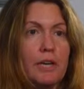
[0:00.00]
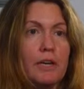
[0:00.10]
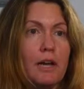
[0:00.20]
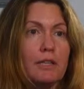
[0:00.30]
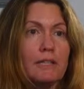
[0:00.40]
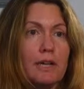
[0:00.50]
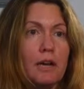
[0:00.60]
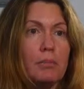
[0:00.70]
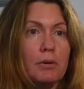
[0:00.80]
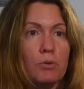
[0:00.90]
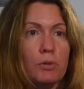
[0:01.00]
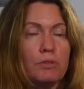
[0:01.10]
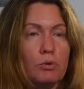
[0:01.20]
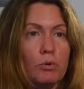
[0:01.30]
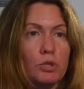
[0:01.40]
and a scalable
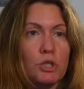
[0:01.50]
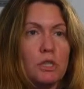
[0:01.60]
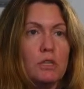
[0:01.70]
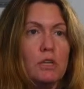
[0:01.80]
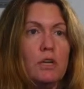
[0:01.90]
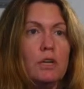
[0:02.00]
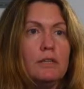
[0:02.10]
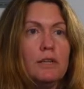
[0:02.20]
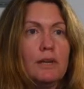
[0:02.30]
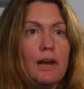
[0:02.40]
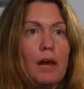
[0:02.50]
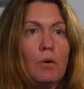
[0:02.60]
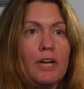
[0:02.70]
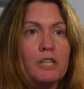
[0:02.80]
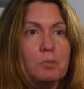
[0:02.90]
RIP solution that
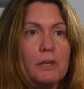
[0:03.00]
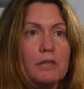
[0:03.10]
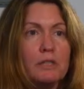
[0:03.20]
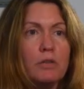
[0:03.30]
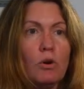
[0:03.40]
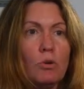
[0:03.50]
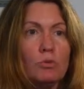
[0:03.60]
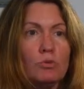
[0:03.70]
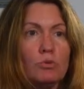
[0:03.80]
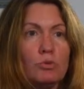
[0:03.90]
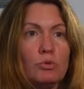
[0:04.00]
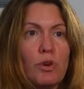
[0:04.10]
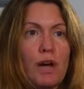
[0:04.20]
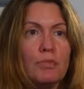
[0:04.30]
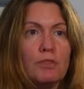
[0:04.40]
allow HP Indigo to
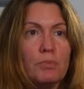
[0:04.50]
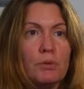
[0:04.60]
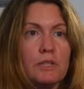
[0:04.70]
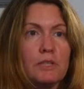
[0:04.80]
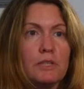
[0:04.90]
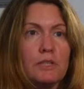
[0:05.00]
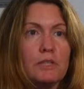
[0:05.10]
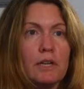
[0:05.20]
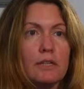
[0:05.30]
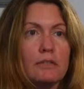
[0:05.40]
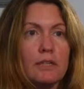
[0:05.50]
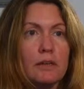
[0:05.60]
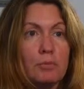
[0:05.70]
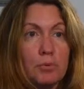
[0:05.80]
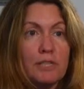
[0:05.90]
drive the presses
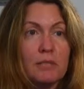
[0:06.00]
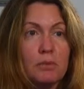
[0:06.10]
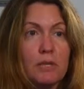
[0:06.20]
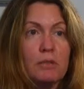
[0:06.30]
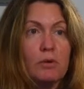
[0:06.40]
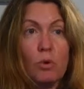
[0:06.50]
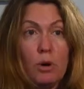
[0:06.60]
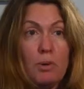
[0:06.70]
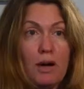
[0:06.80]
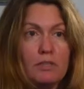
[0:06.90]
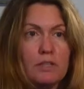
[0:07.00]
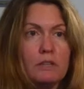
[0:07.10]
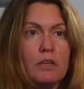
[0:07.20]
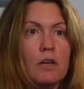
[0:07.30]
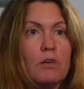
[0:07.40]
at press speed or above
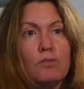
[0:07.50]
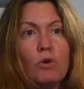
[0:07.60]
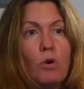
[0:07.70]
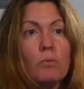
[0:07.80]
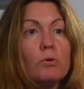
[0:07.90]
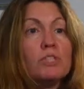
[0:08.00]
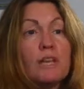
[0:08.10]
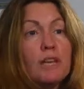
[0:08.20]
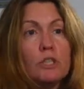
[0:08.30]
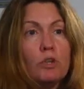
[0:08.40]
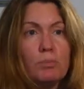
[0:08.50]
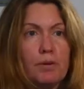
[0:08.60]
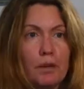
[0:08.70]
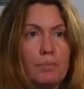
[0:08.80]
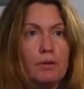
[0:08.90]
it for almost any
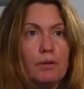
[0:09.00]
job type.